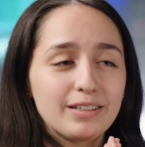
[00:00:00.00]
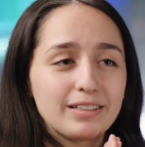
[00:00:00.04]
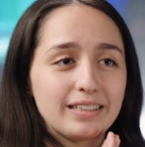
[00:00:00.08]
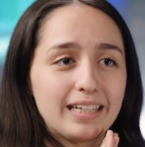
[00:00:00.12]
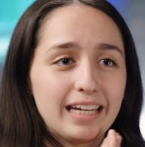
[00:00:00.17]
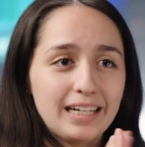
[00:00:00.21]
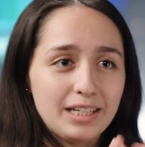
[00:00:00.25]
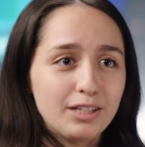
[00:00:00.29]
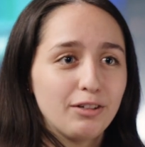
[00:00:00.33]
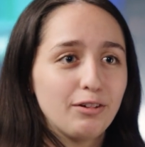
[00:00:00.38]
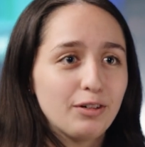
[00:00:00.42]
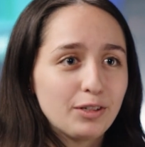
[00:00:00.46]

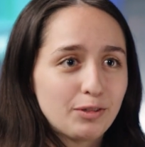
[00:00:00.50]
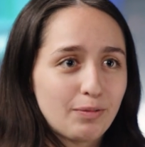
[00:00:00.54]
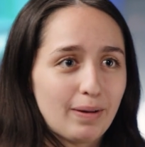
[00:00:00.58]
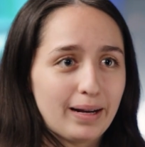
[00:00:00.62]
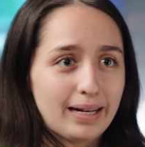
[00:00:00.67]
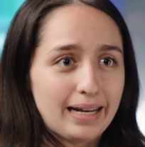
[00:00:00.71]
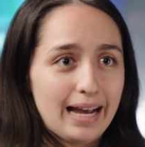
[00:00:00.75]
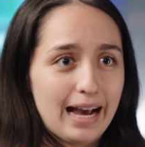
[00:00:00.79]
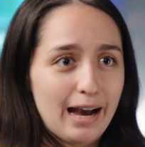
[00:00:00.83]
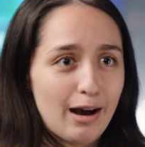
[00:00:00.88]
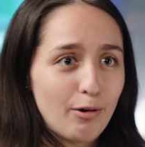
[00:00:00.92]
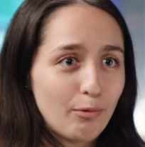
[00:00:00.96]
dangerous right
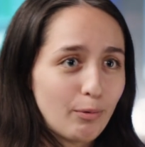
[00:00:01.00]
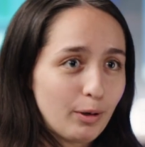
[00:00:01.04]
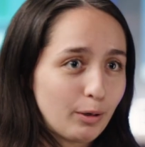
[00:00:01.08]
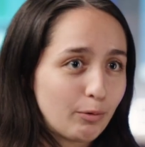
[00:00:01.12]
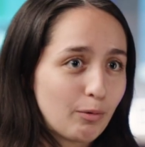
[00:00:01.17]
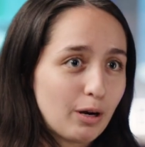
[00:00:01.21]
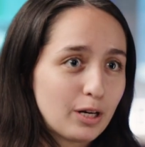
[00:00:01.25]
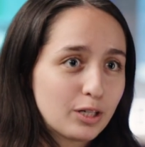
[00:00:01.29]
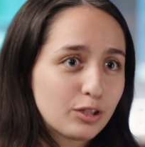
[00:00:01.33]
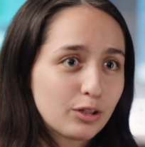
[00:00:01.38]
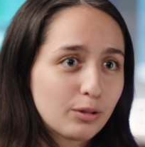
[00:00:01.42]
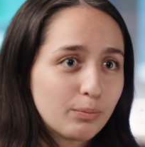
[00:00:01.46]
now with
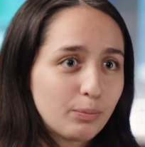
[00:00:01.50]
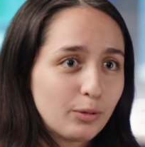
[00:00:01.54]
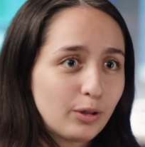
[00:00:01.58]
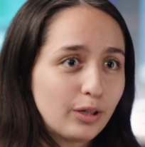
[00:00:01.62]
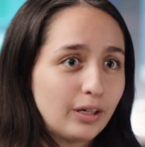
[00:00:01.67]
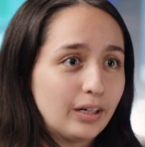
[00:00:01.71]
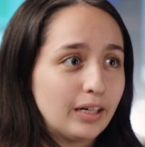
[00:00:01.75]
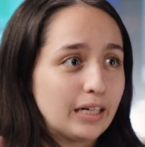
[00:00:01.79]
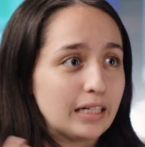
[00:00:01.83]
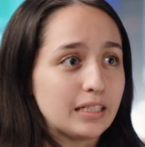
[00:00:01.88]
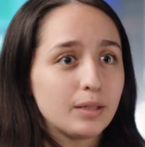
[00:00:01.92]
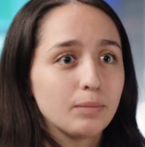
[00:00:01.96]
quantum
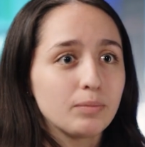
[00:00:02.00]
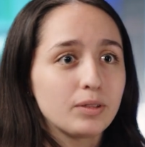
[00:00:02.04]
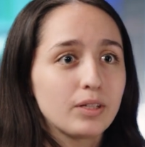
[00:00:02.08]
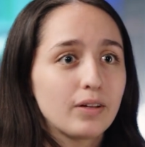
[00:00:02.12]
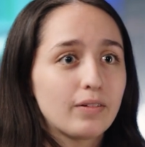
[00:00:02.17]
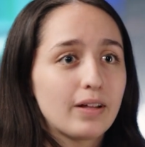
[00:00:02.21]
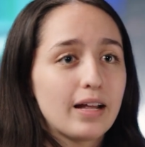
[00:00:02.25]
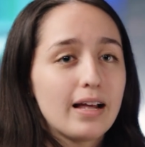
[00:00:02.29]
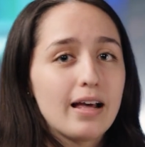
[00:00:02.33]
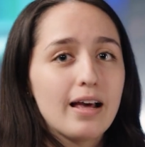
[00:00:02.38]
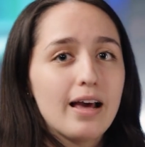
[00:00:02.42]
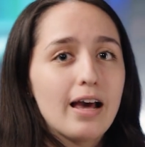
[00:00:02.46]
computer in terms
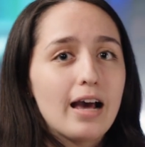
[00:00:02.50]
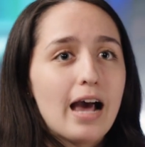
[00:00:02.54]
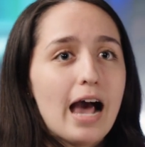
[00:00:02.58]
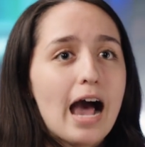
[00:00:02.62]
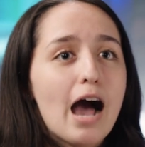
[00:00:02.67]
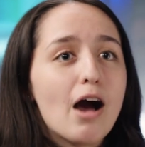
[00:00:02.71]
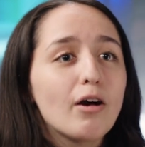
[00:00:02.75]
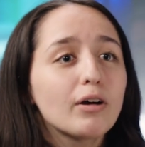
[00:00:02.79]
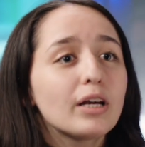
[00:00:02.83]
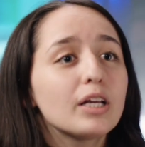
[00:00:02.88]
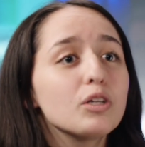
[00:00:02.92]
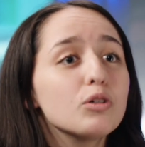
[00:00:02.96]
of
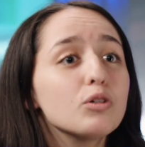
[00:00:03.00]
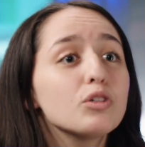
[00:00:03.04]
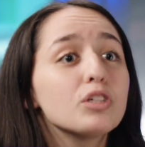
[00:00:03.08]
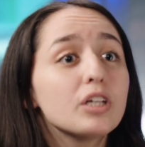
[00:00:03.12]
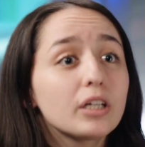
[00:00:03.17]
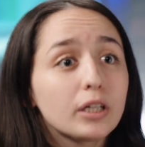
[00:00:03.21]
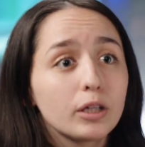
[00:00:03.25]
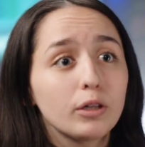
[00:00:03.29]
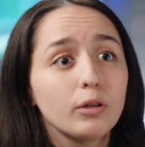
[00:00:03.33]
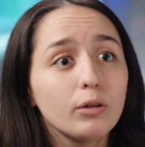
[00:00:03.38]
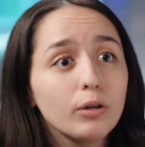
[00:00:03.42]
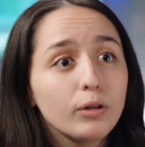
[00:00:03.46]
how can you
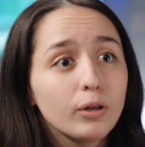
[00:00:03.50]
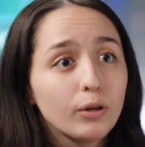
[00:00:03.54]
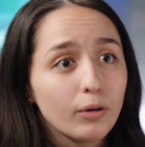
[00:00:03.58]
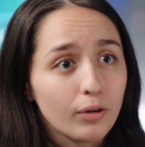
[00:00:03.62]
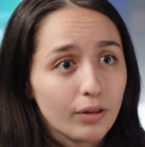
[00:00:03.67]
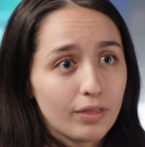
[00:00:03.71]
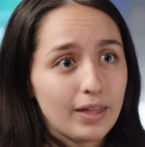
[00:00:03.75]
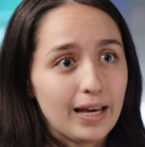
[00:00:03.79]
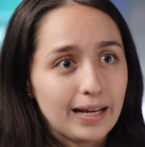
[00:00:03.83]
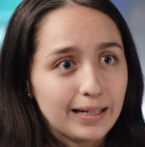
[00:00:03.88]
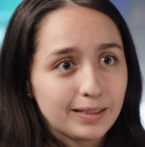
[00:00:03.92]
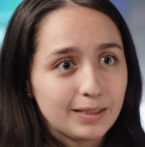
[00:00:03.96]
secure your
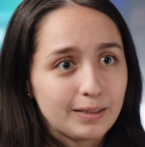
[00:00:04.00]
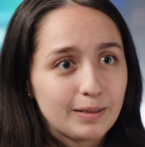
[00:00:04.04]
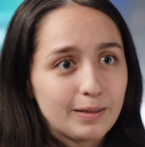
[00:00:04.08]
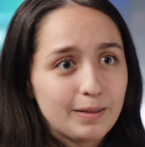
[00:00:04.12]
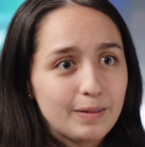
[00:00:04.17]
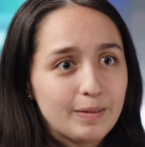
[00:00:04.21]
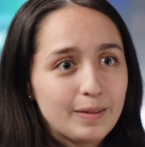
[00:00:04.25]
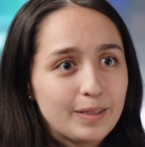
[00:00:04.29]
things.